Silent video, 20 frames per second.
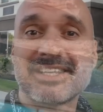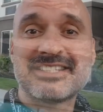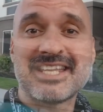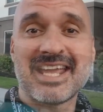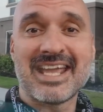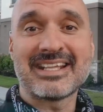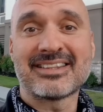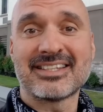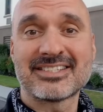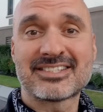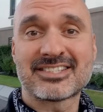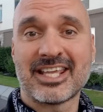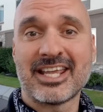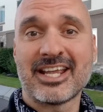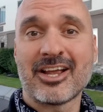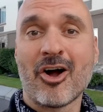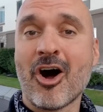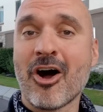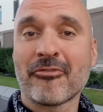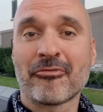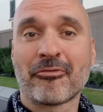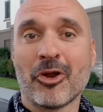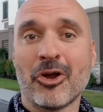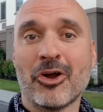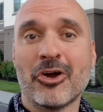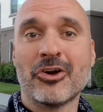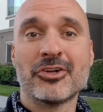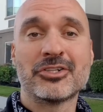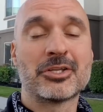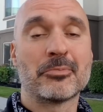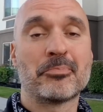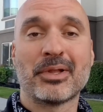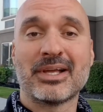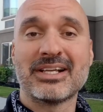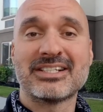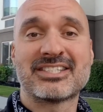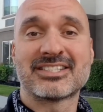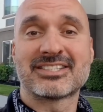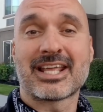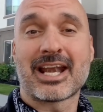take this thing off-road to
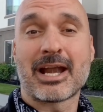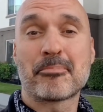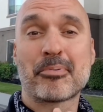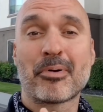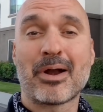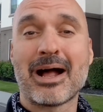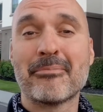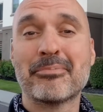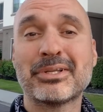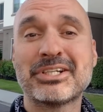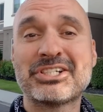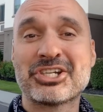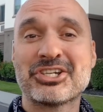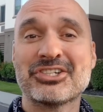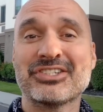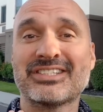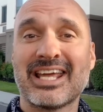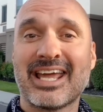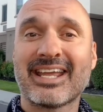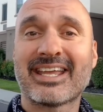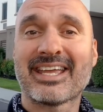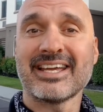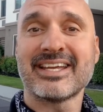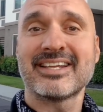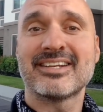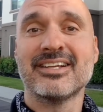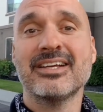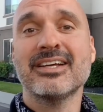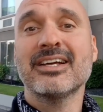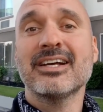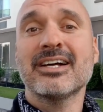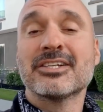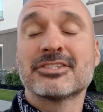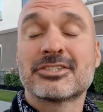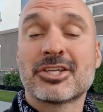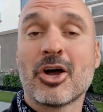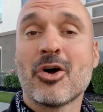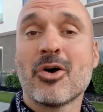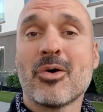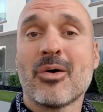places that I probably shouldn't take it.
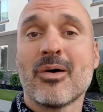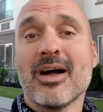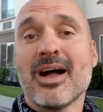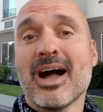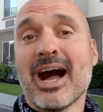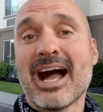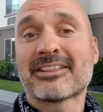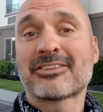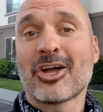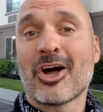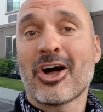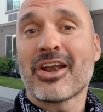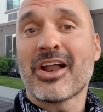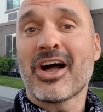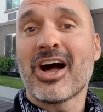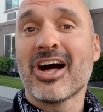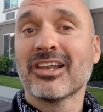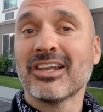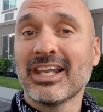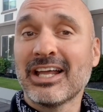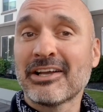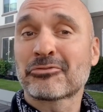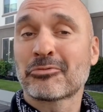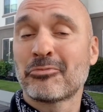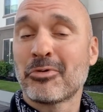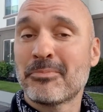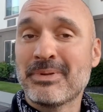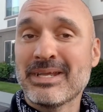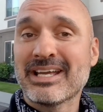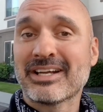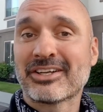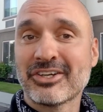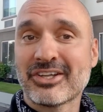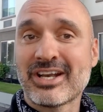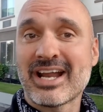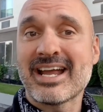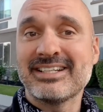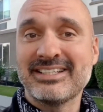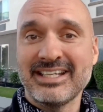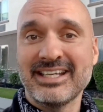So I thought a lift would be a good
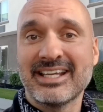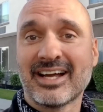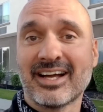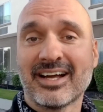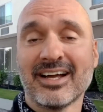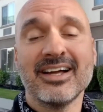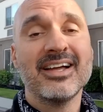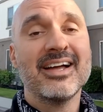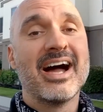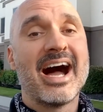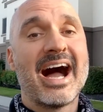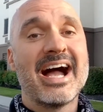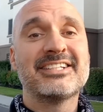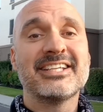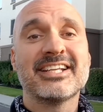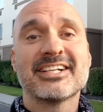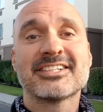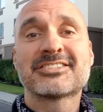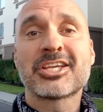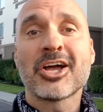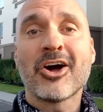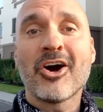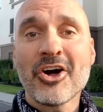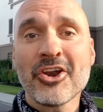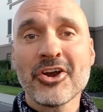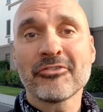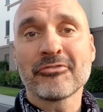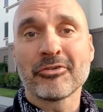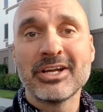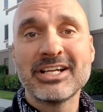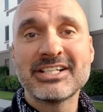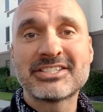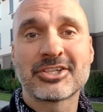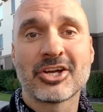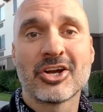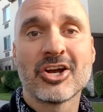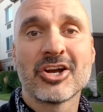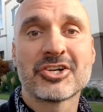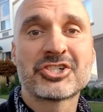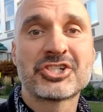idea. I did a ton of
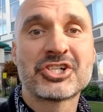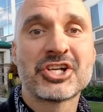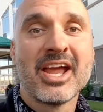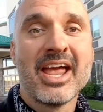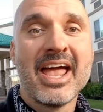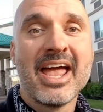research